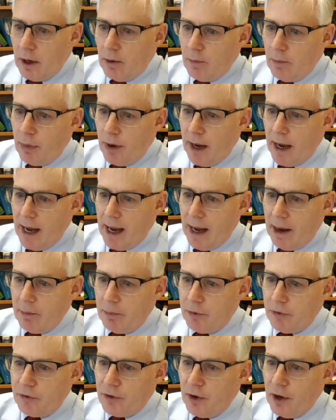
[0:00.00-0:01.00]

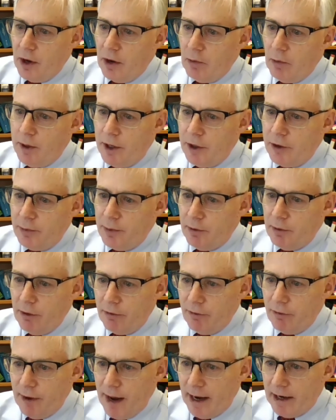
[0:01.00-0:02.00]
Perhaps we need to be
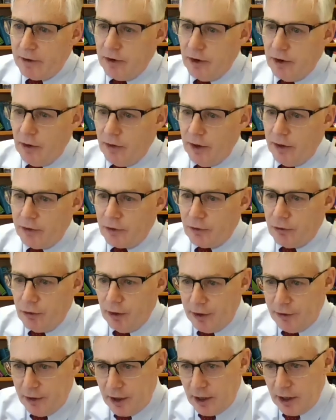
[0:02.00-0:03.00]
reflecting on this
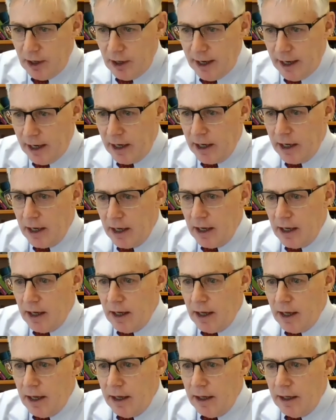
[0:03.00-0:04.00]
critically
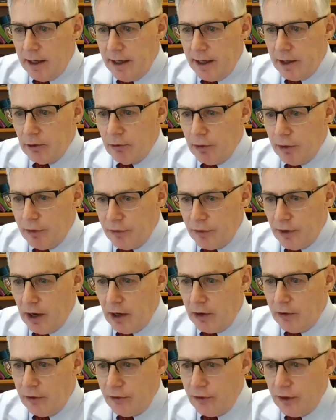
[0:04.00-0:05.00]
in legal
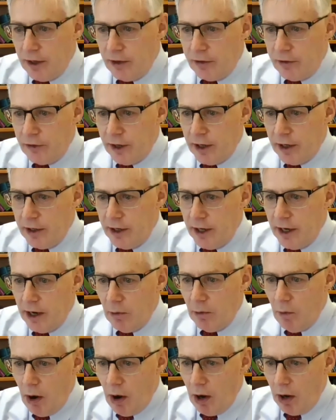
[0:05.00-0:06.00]
research teaching in year
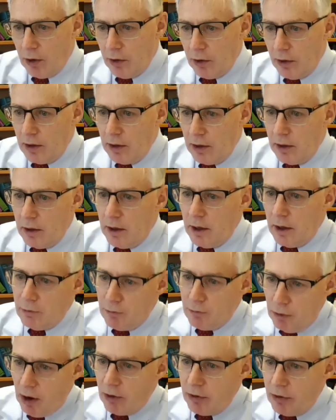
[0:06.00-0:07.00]
one,
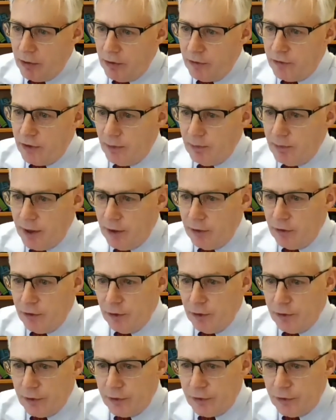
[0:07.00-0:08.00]
rather than simply
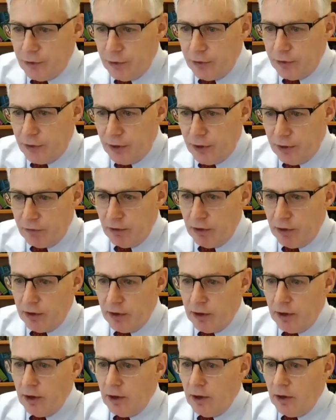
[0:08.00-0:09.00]
introducing students to different
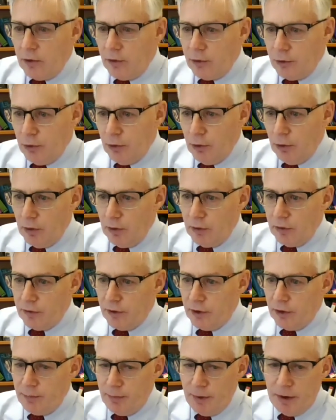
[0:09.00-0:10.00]
tools
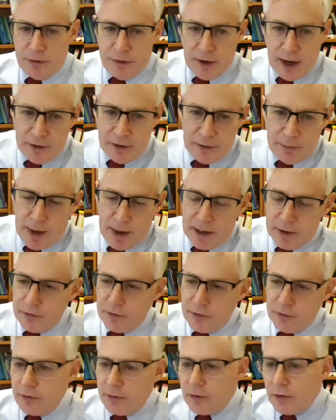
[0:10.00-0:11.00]
and
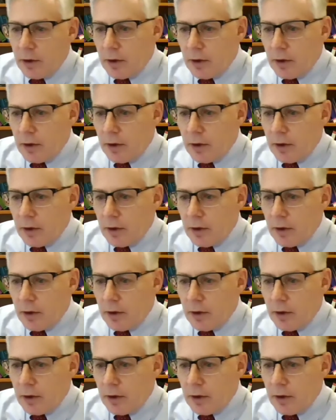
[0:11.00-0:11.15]
databases.